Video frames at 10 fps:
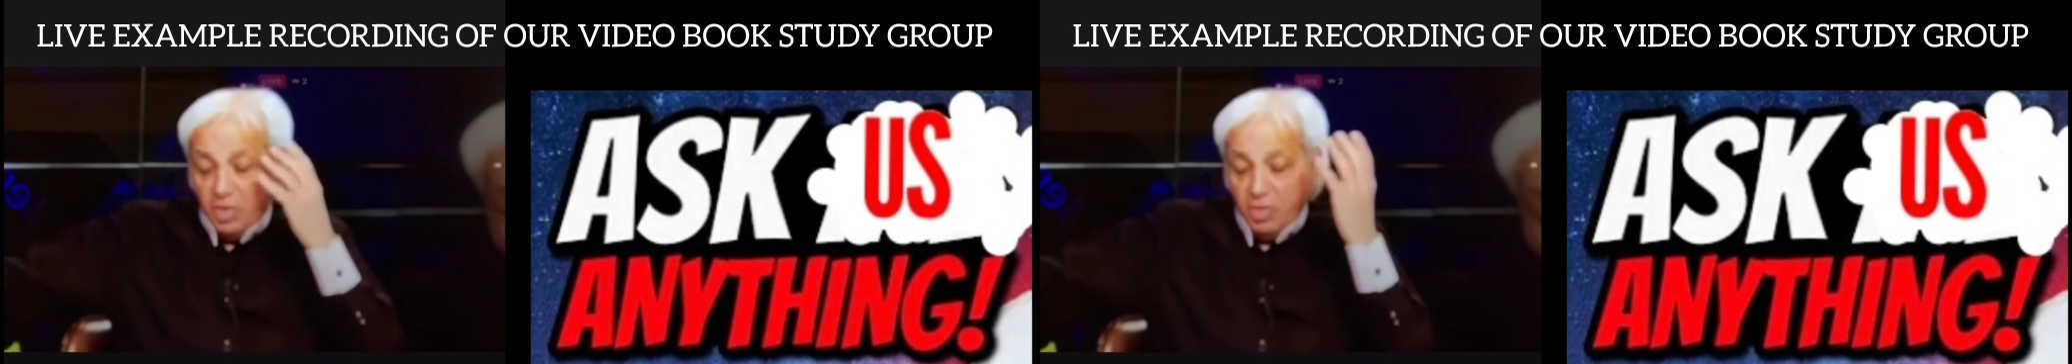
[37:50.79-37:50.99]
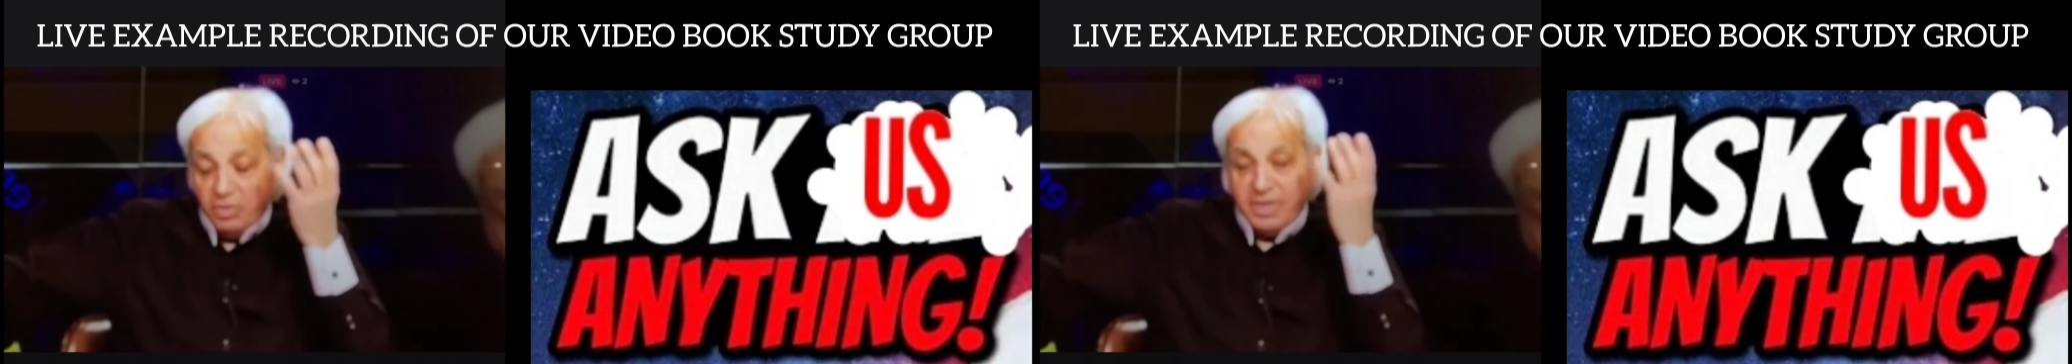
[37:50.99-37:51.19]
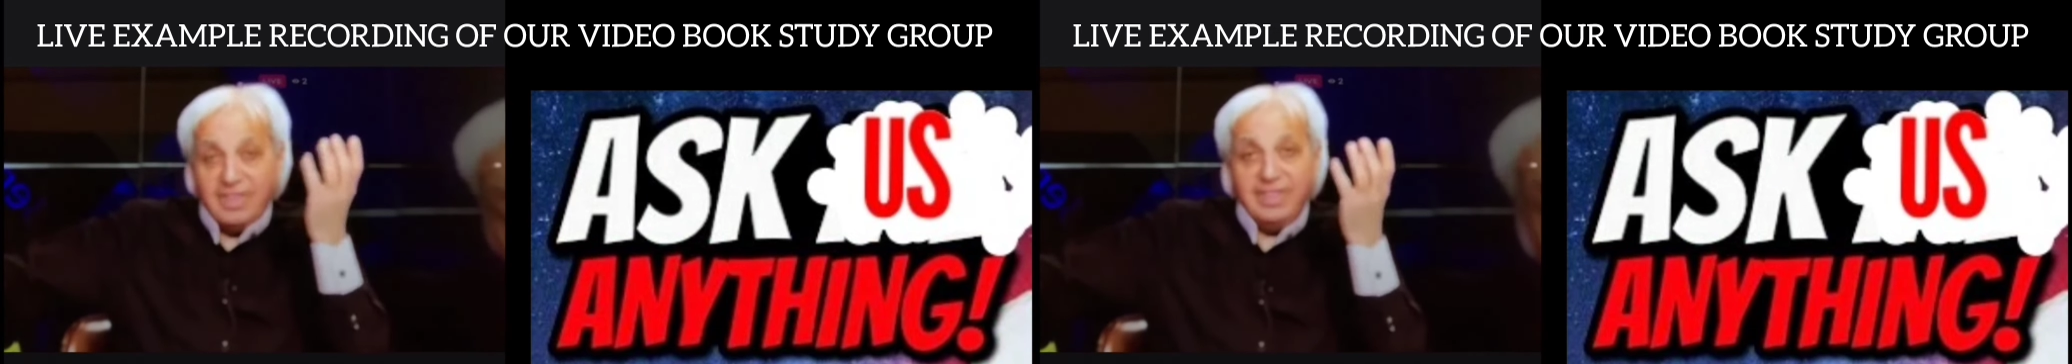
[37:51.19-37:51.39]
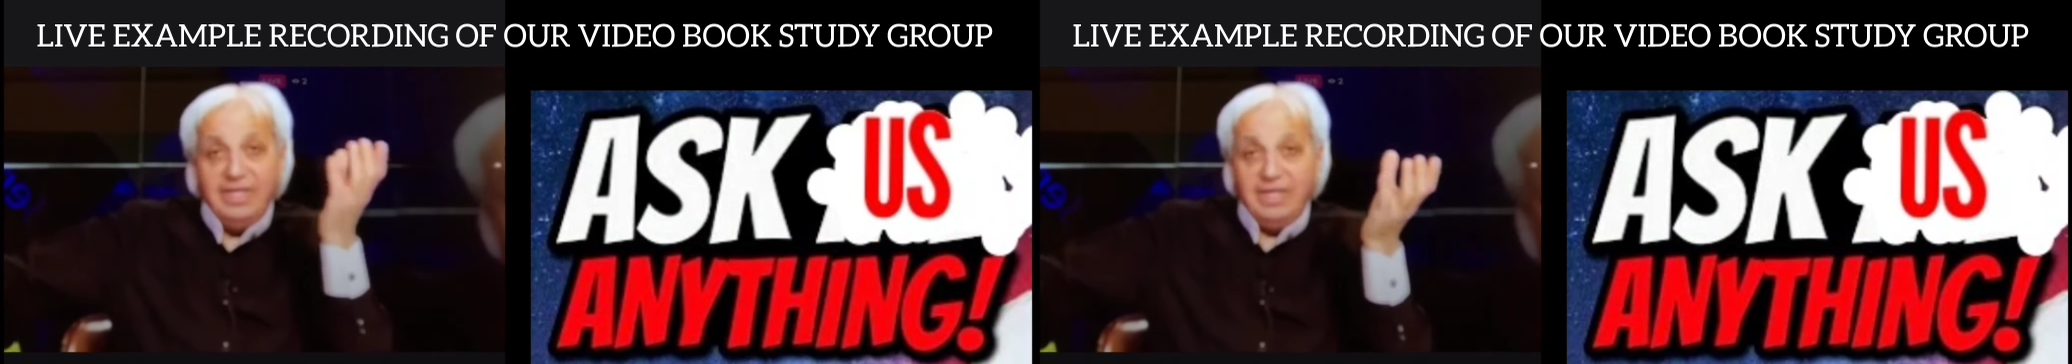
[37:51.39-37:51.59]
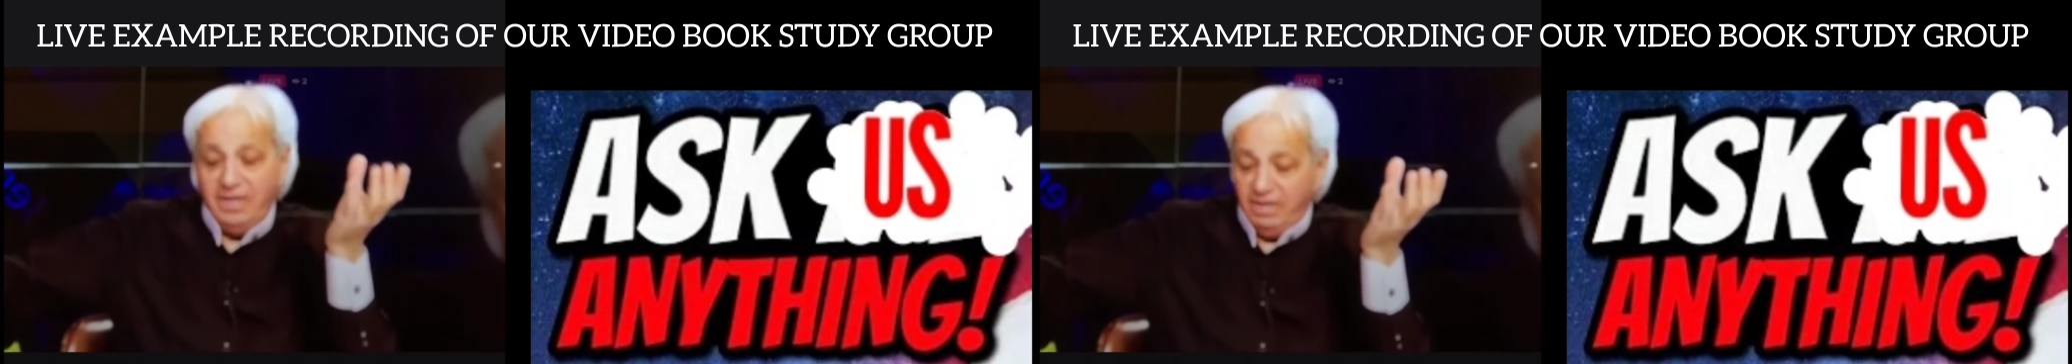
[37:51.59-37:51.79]
or the
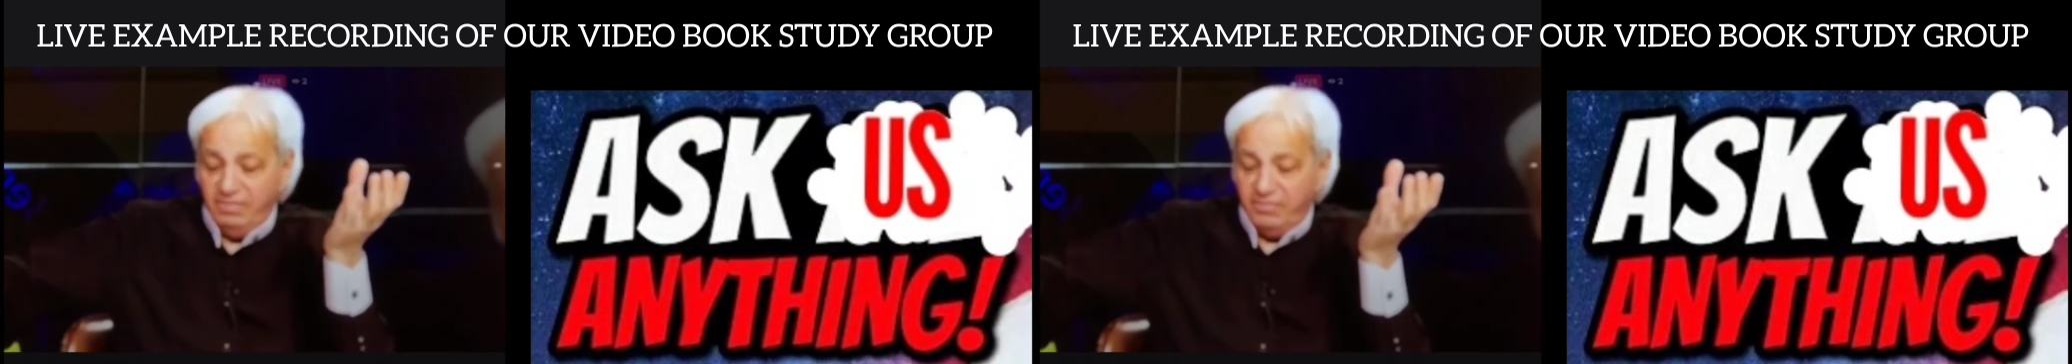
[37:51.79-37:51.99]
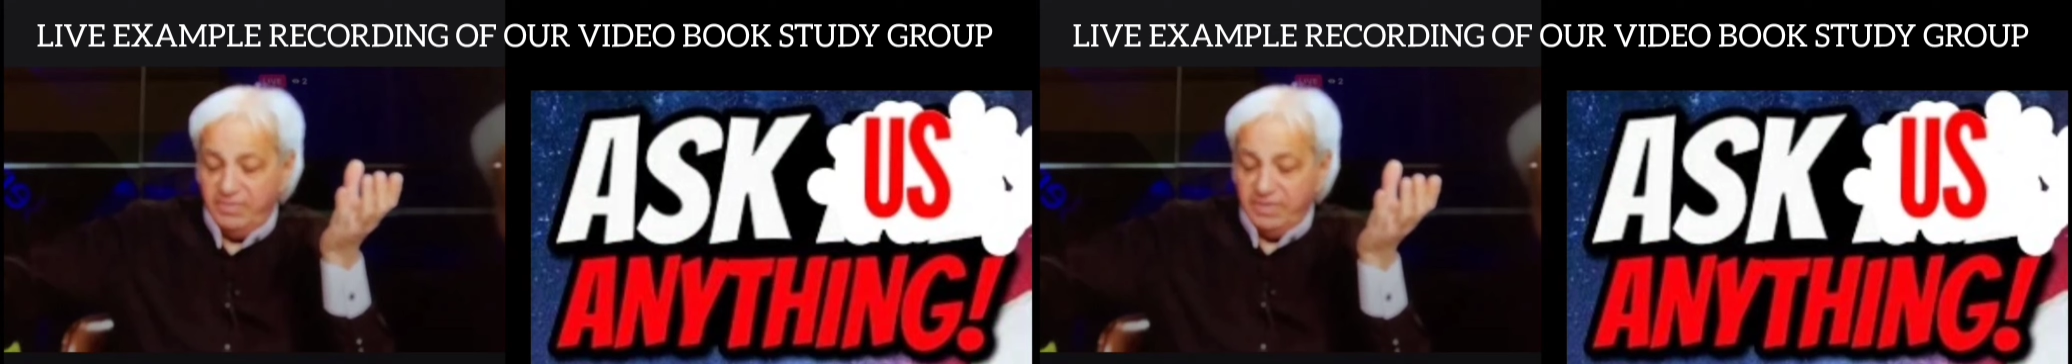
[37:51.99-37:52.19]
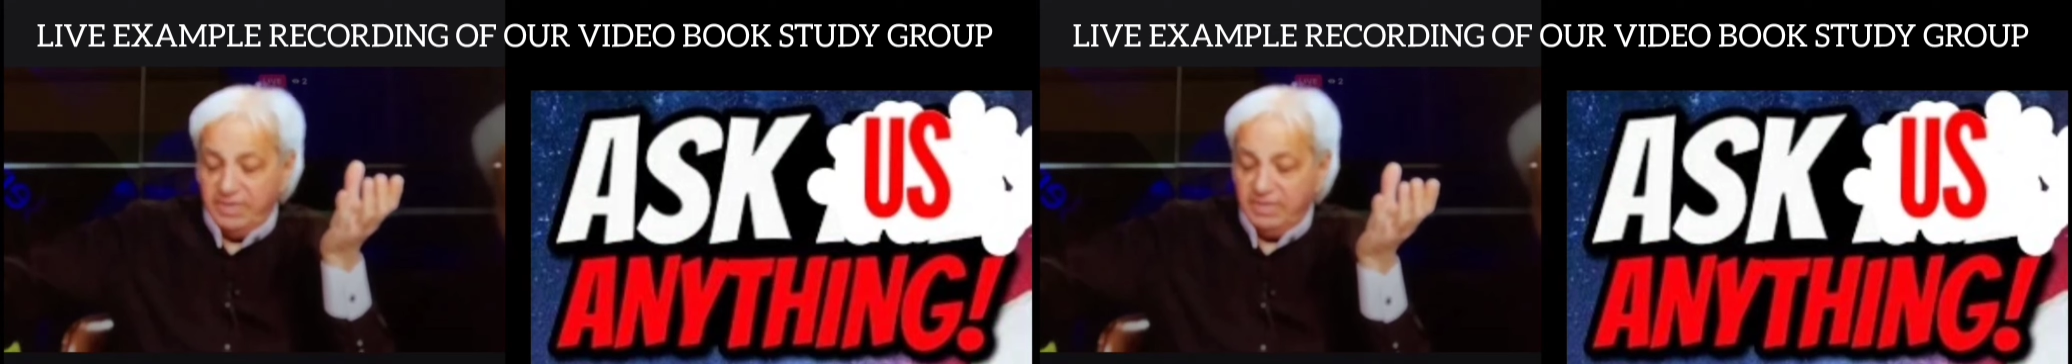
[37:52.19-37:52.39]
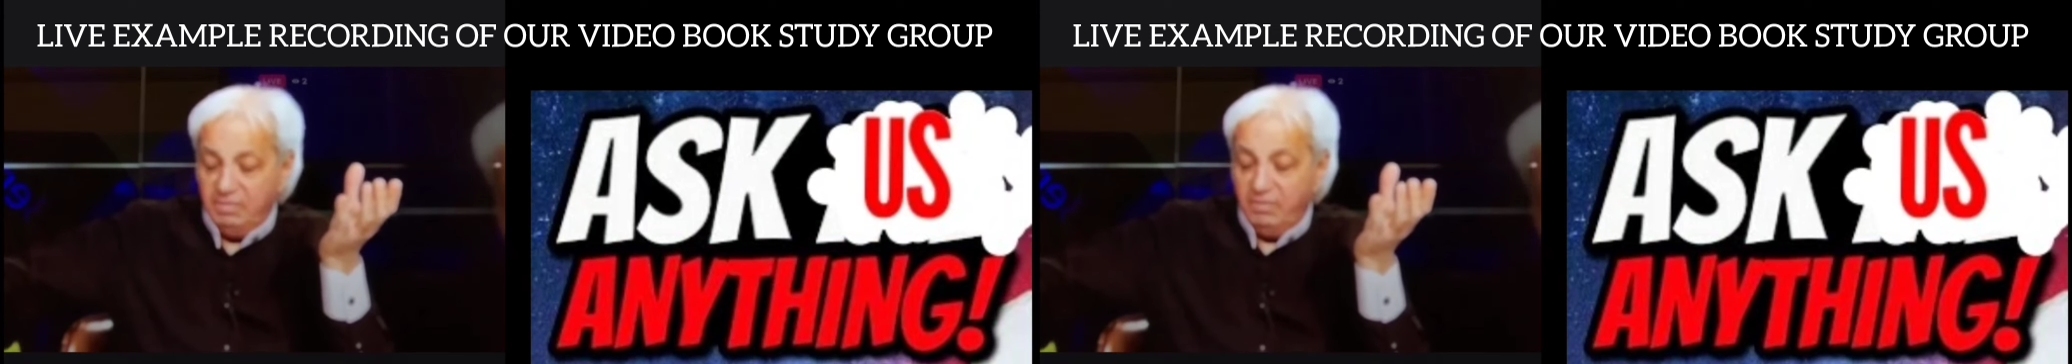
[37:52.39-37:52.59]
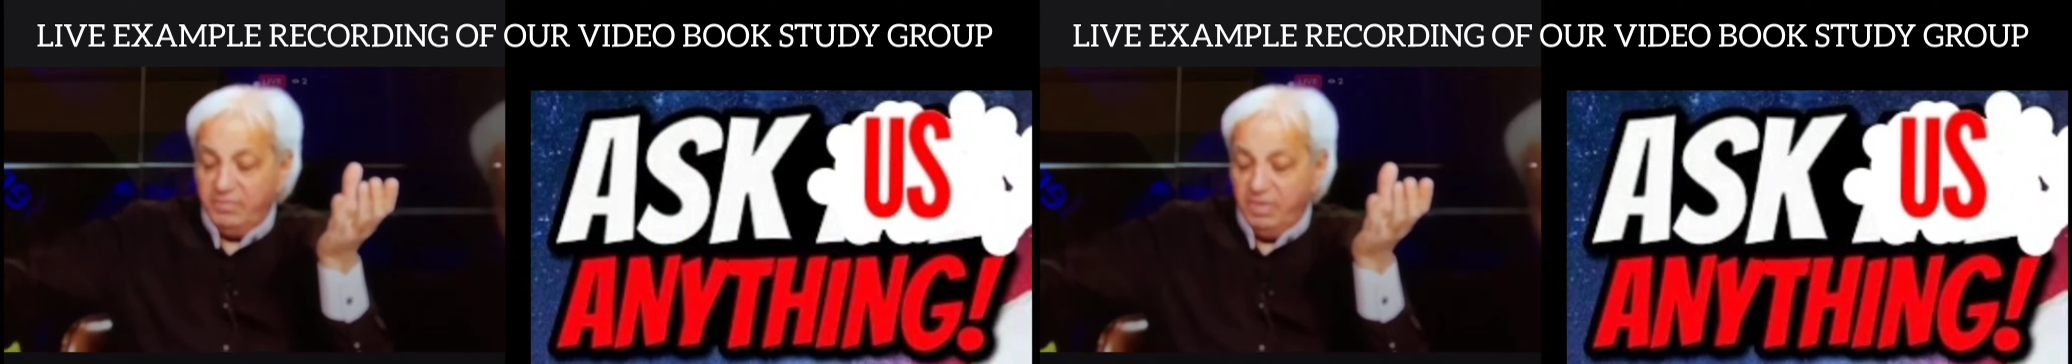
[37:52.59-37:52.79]
thinking of the
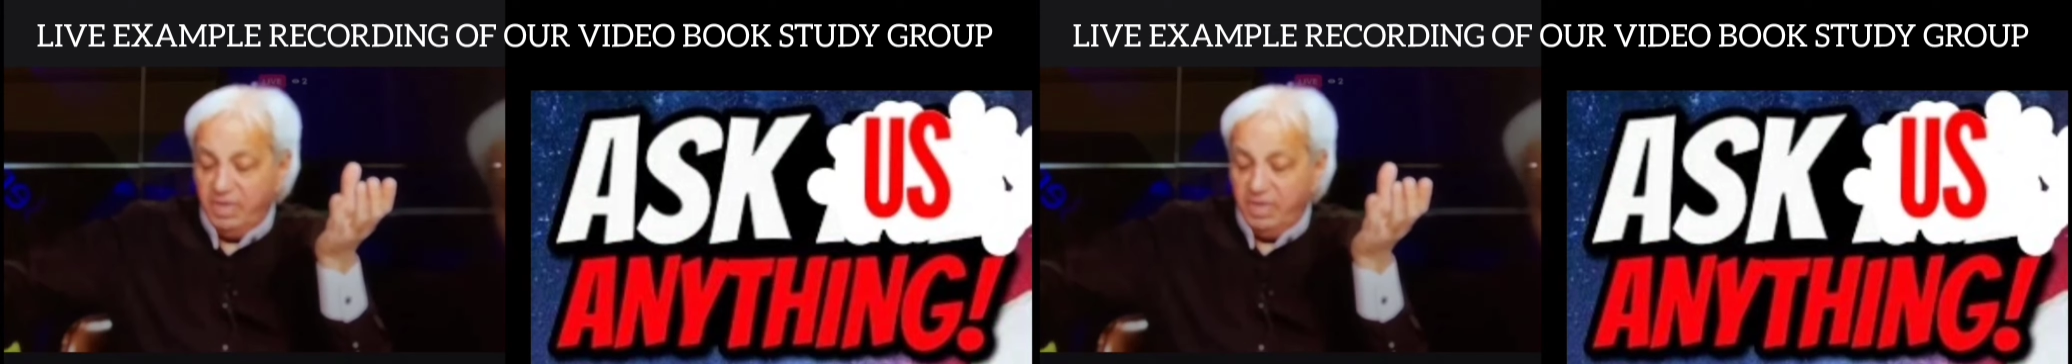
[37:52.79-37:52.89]
kingdom of